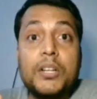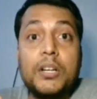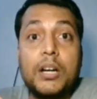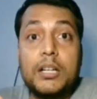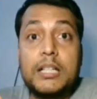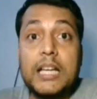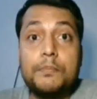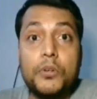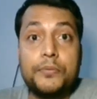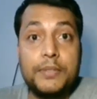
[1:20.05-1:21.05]
a type
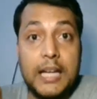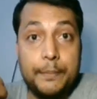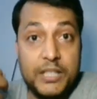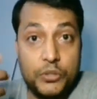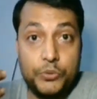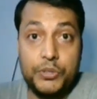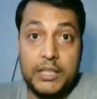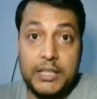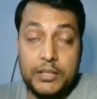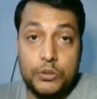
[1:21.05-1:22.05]
of
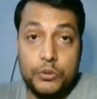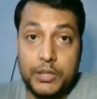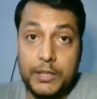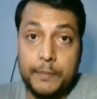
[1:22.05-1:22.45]
gametogenesis. Okay,